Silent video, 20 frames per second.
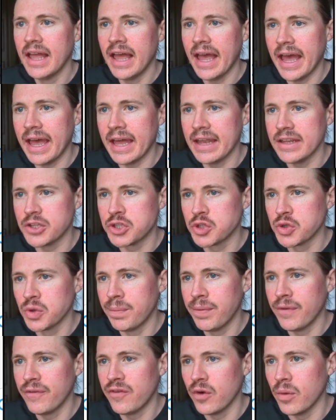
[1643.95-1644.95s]
and it should
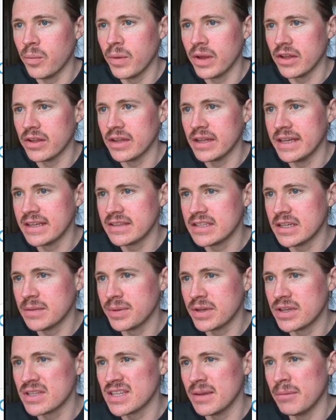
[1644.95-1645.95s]
perform well on LinkedIn
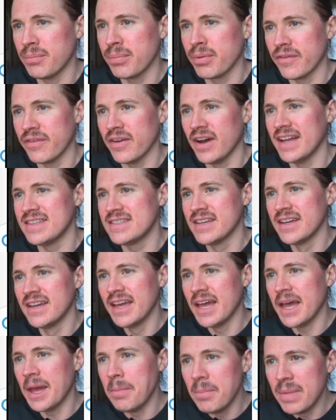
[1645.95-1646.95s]
because it provides
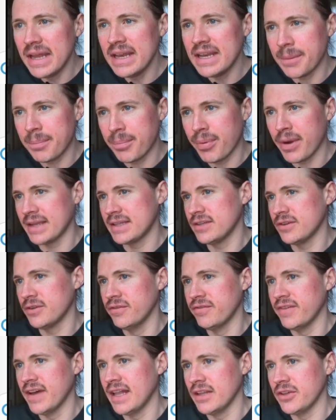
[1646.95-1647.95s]
immediate practical
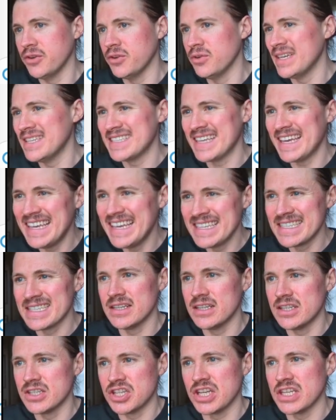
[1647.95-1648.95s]
value, is easily
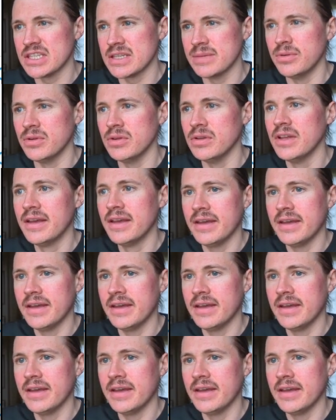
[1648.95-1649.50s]
digestible,